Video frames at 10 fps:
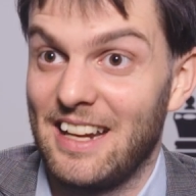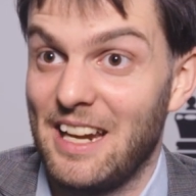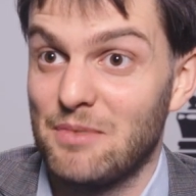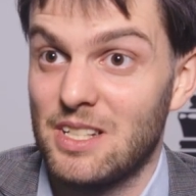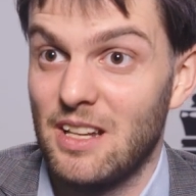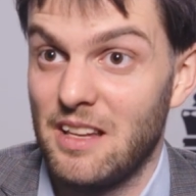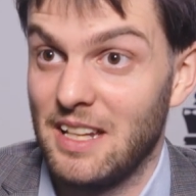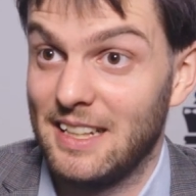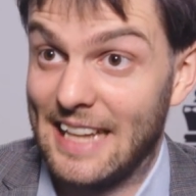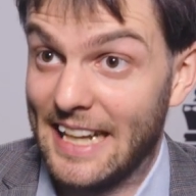games, I
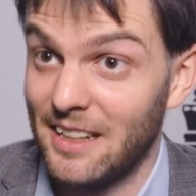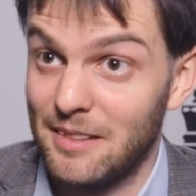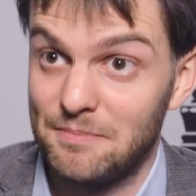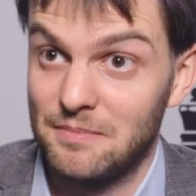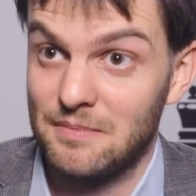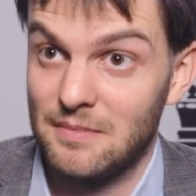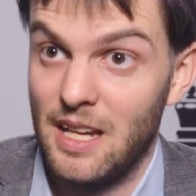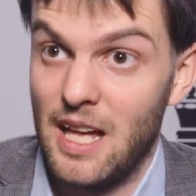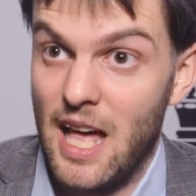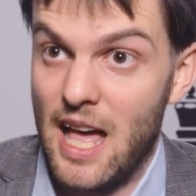think 10.
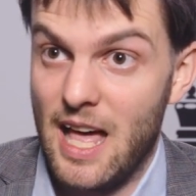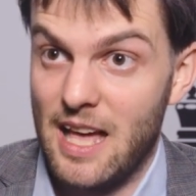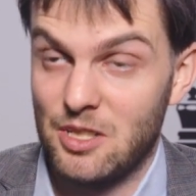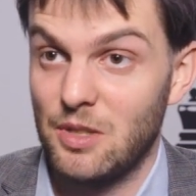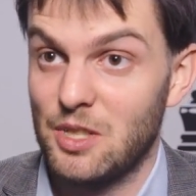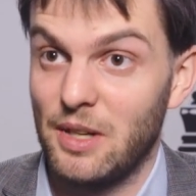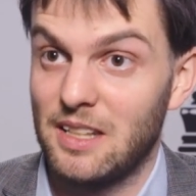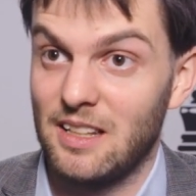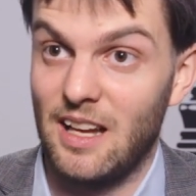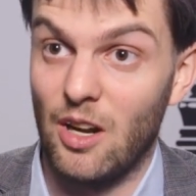Mm-hmm. So it's
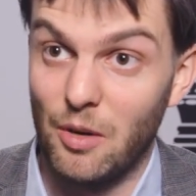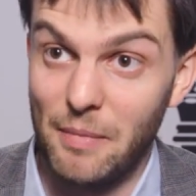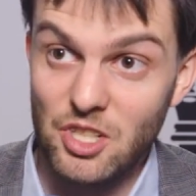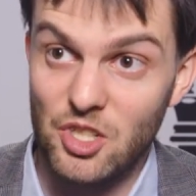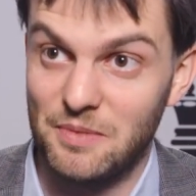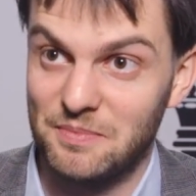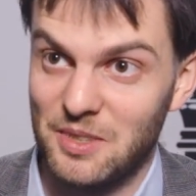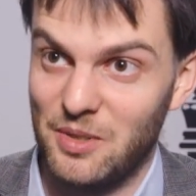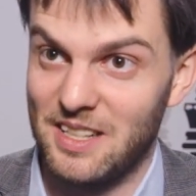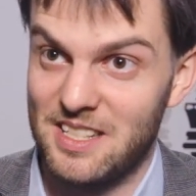quite a long match,
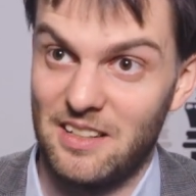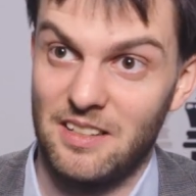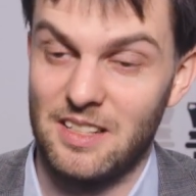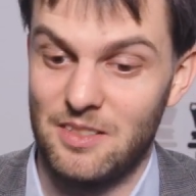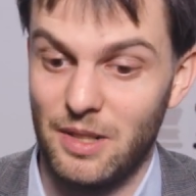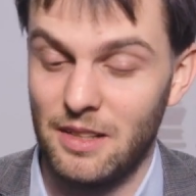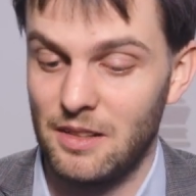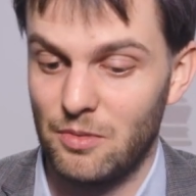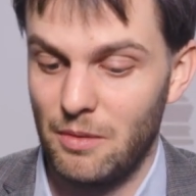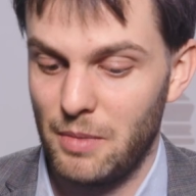quite a serious one.
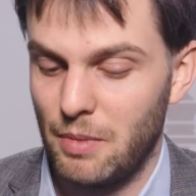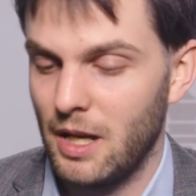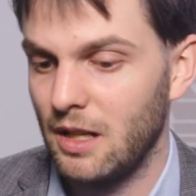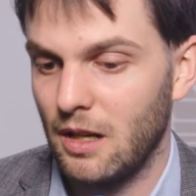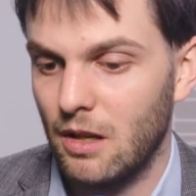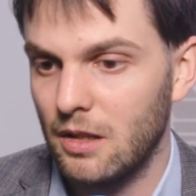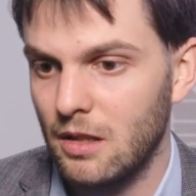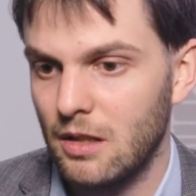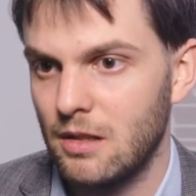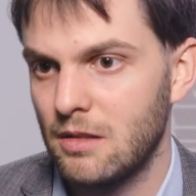It will be played in
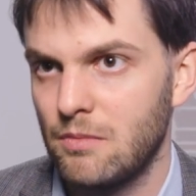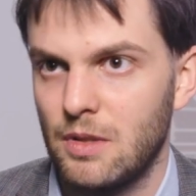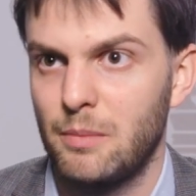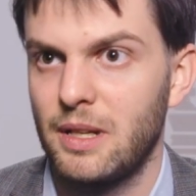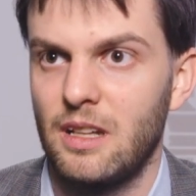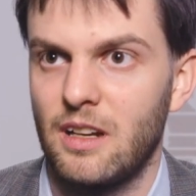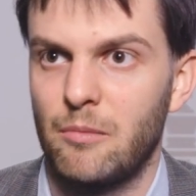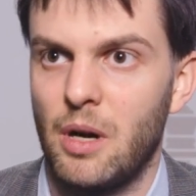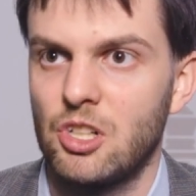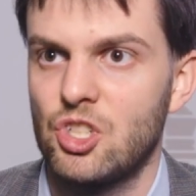London at the beginning
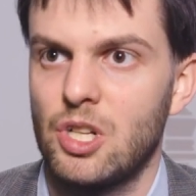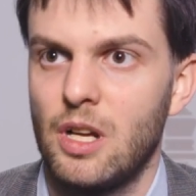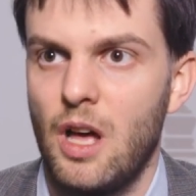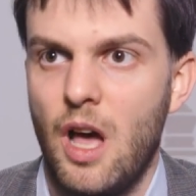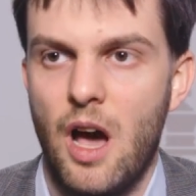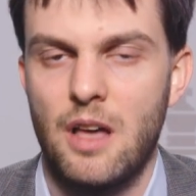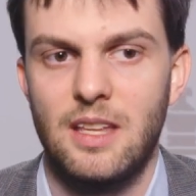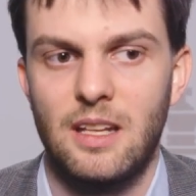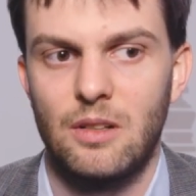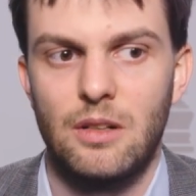of March. I
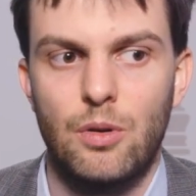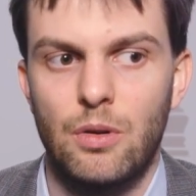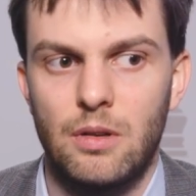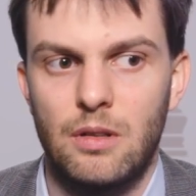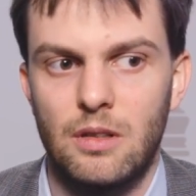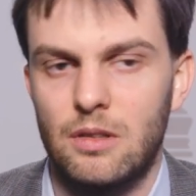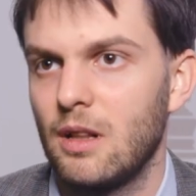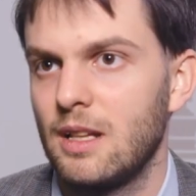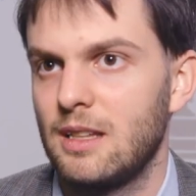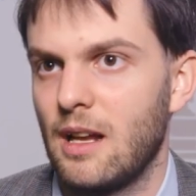think not
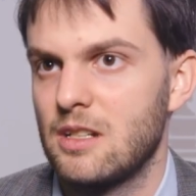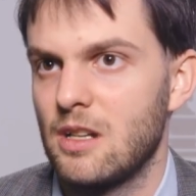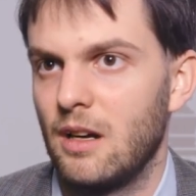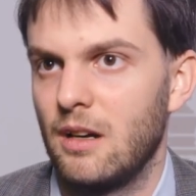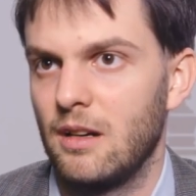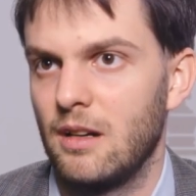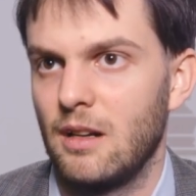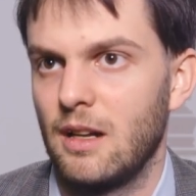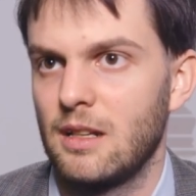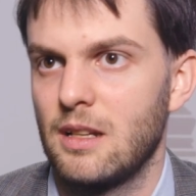all details
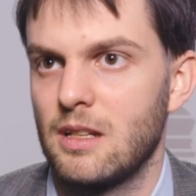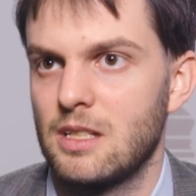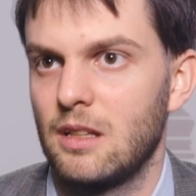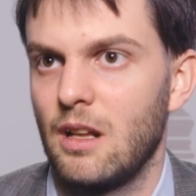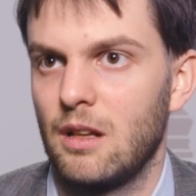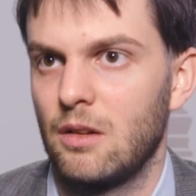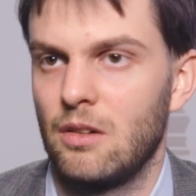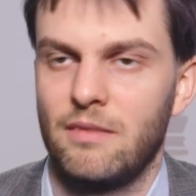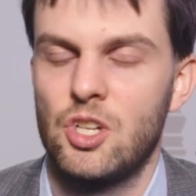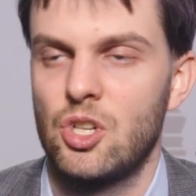are settled
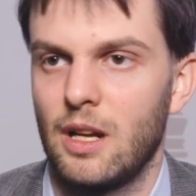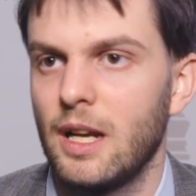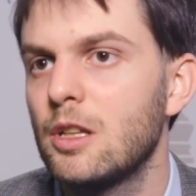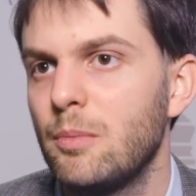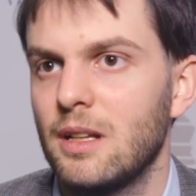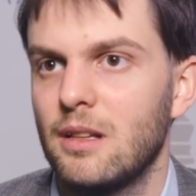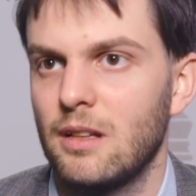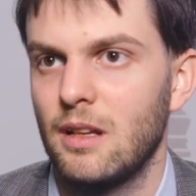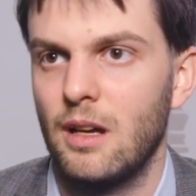or official yet, but